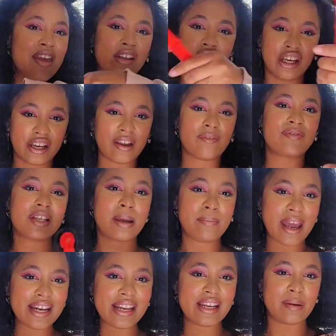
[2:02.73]
Look, if
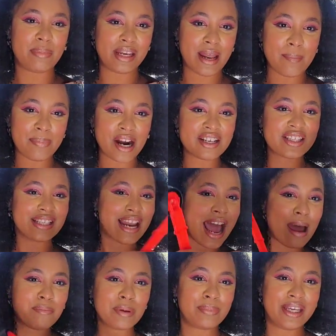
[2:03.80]
somebody need to be that person,
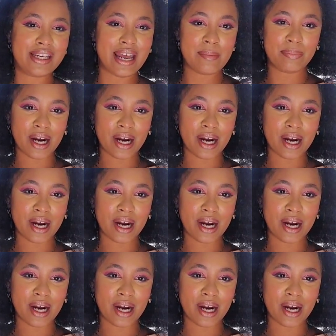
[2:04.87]
I'm gonna be that